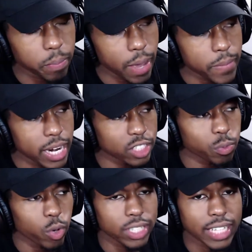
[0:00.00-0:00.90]
PetMed
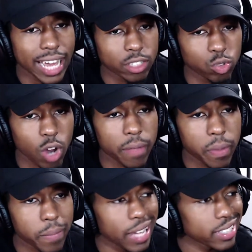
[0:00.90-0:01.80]
Express had dropped
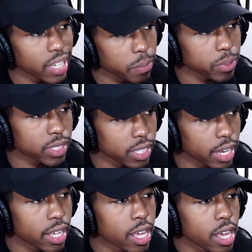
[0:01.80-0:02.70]
about 10%.